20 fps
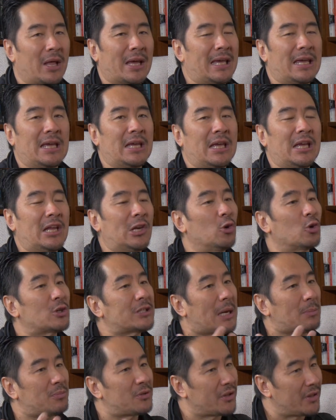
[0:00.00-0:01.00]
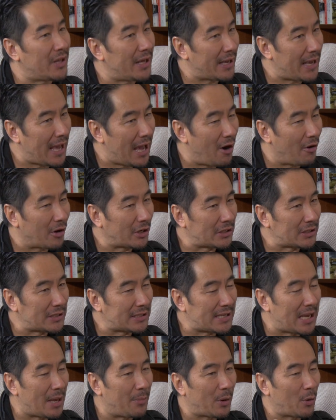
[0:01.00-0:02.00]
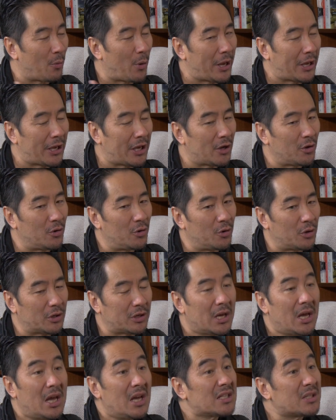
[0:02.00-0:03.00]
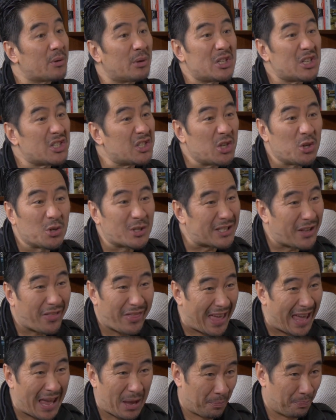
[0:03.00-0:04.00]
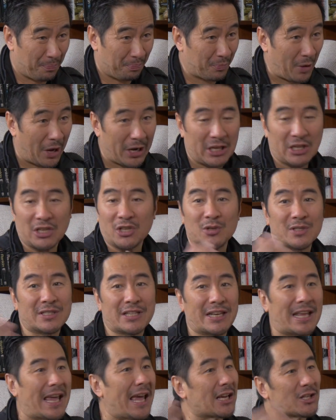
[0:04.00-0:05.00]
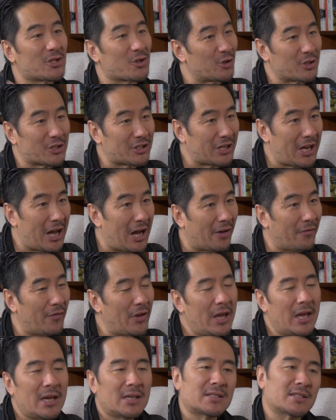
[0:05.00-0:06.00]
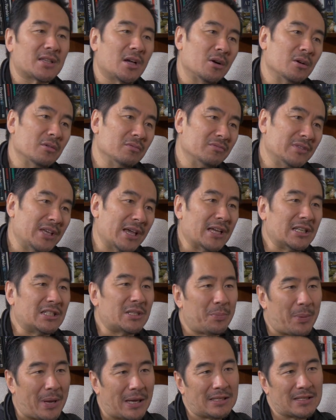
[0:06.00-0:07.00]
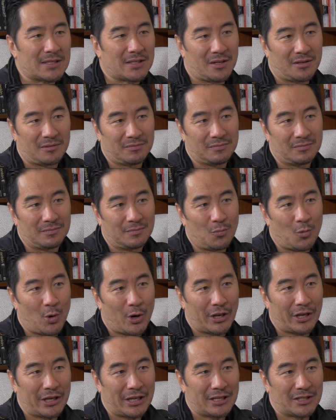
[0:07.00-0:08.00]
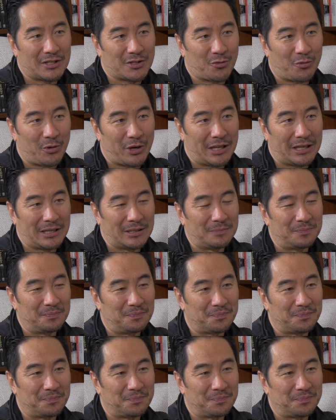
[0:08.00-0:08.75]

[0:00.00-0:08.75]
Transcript: He looked up to their characters, Hemingway and Gellhorn. So I just used them. I didn't use any extra stuff. So yeah, it depends on what it is, really.